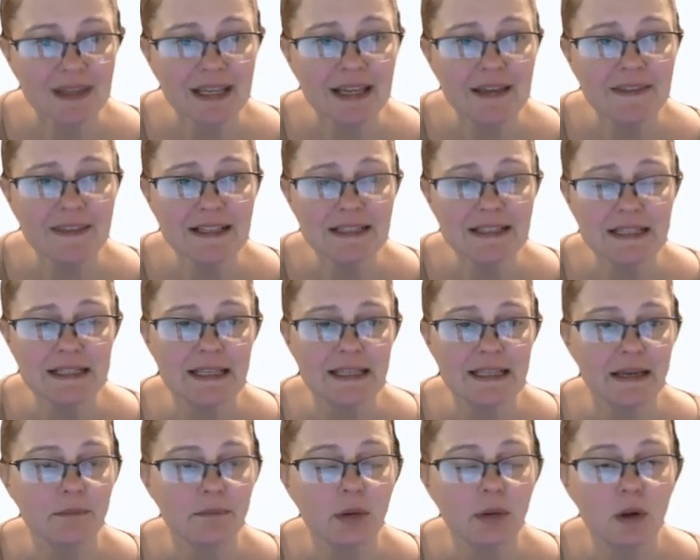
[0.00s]
In this
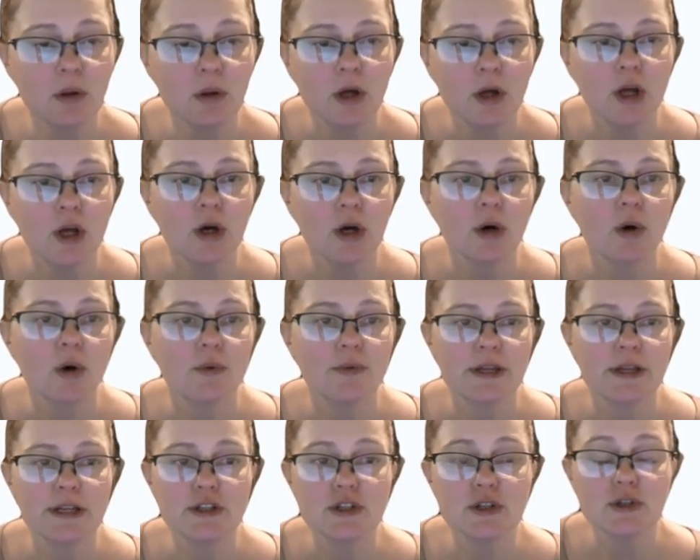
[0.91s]
example,
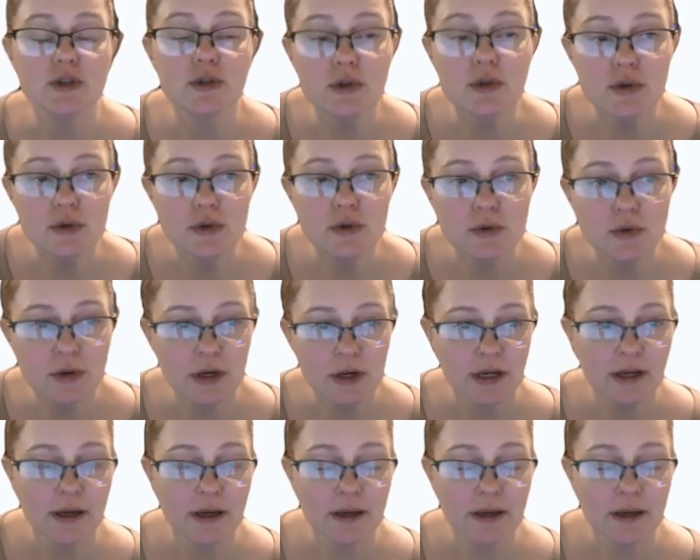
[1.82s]
only 2